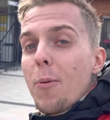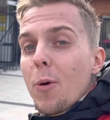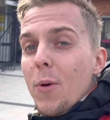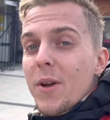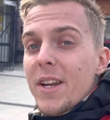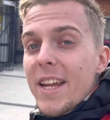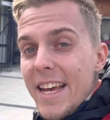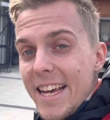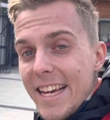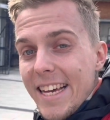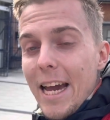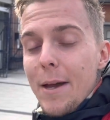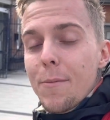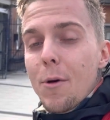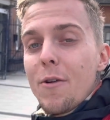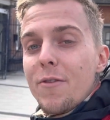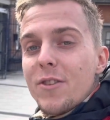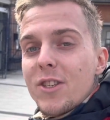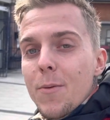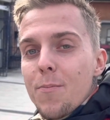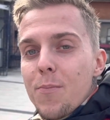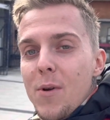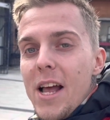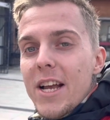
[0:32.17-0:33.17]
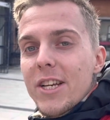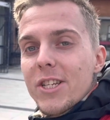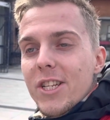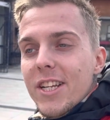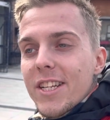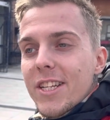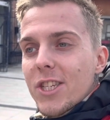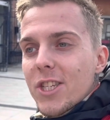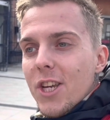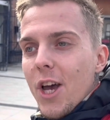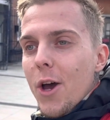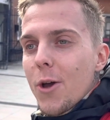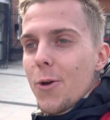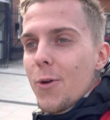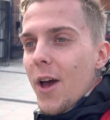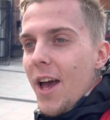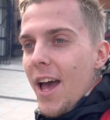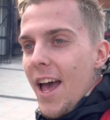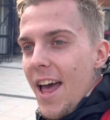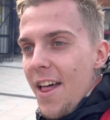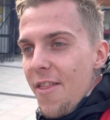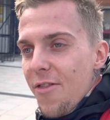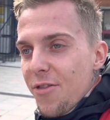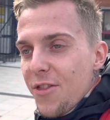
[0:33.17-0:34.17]
when he came over to Bletchley. So
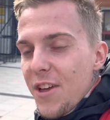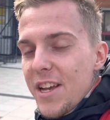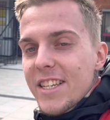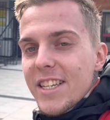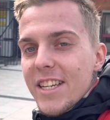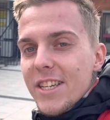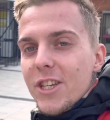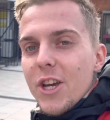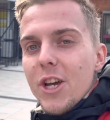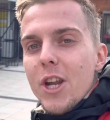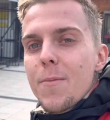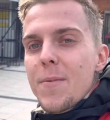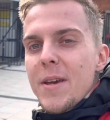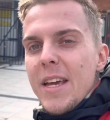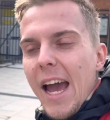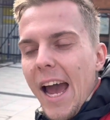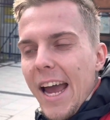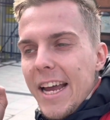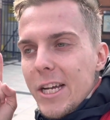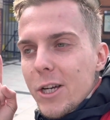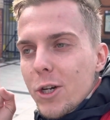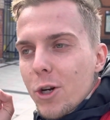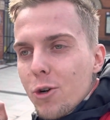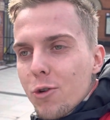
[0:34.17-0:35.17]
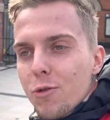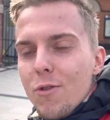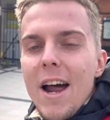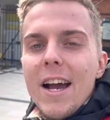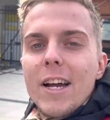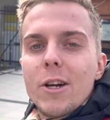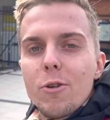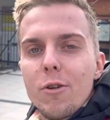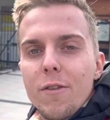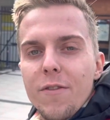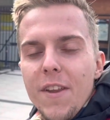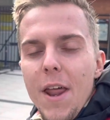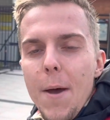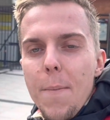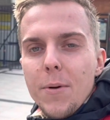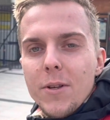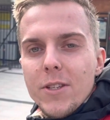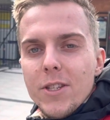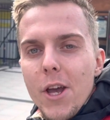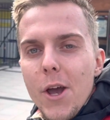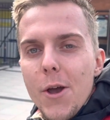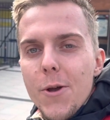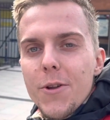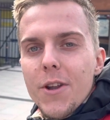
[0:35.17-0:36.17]
this is going to be a cracker of an
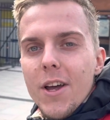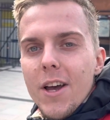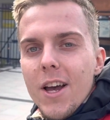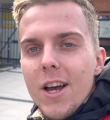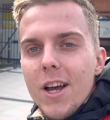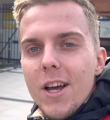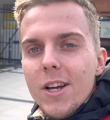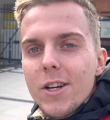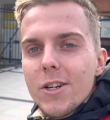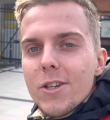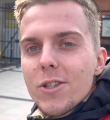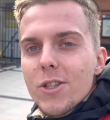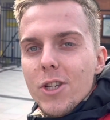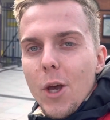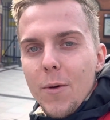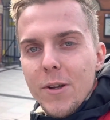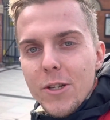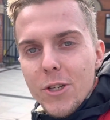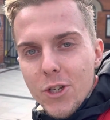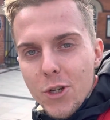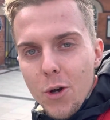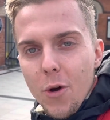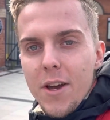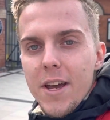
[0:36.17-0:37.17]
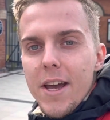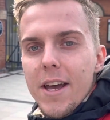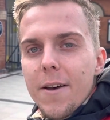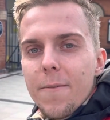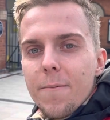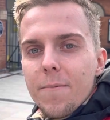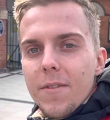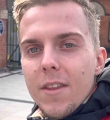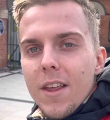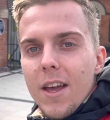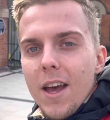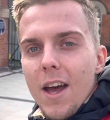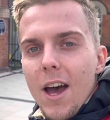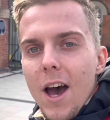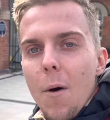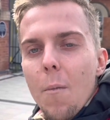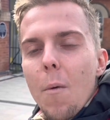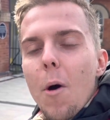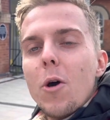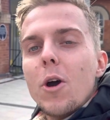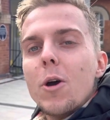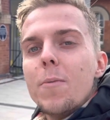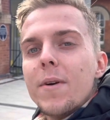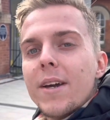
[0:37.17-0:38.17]
episode. So enjoy it. And
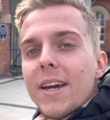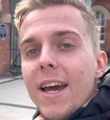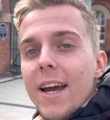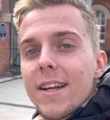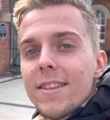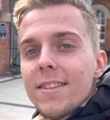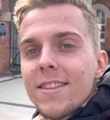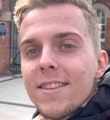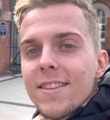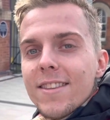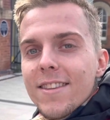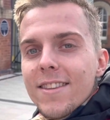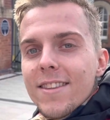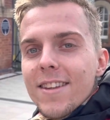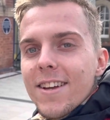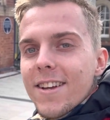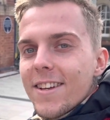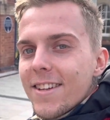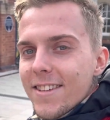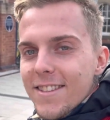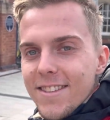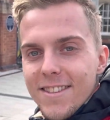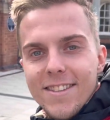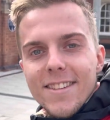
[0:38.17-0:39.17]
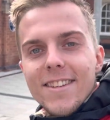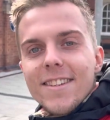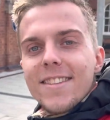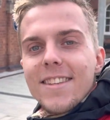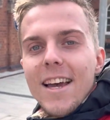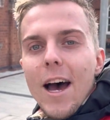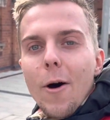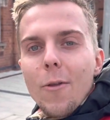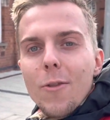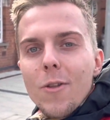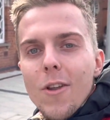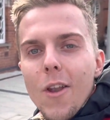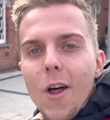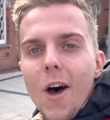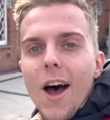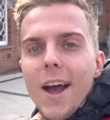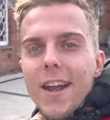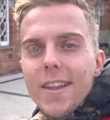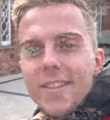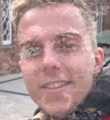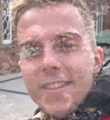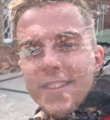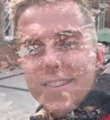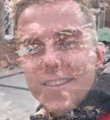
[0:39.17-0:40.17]
welcome again to Down the
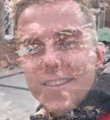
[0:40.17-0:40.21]
Line.